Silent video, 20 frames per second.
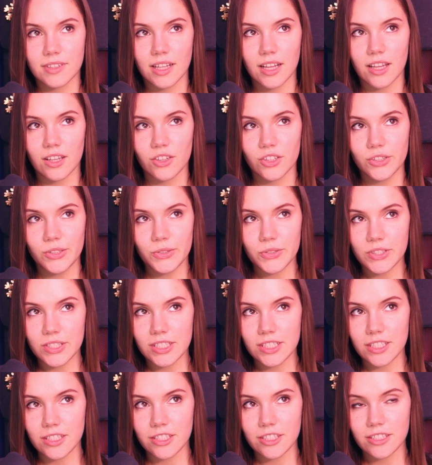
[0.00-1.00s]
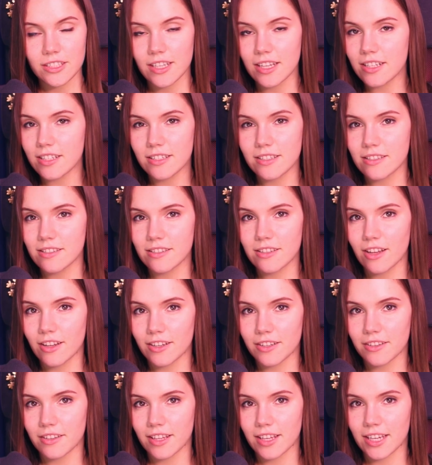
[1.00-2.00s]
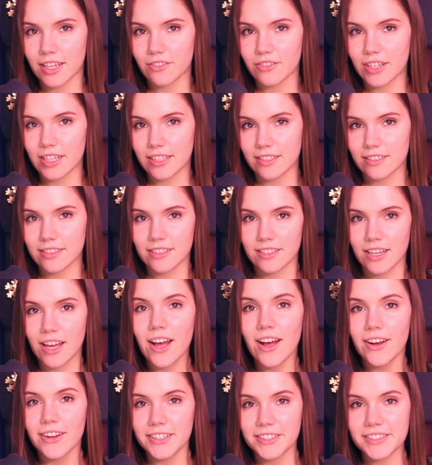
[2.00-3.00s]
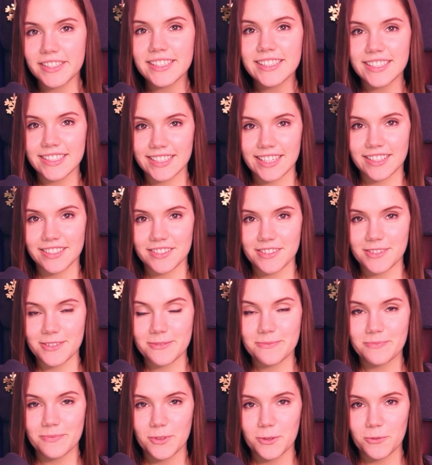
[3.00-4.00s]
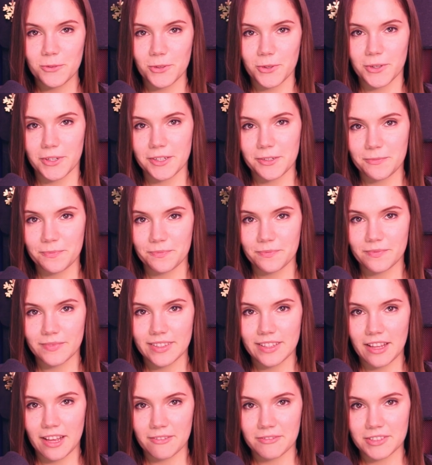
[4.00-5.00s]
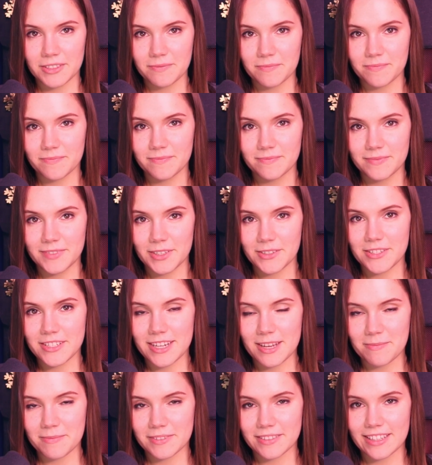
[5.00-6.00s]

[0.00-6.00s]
a lose condition? That's not a thing, right? On a thing that kills you. The floor. Lava. Don't step in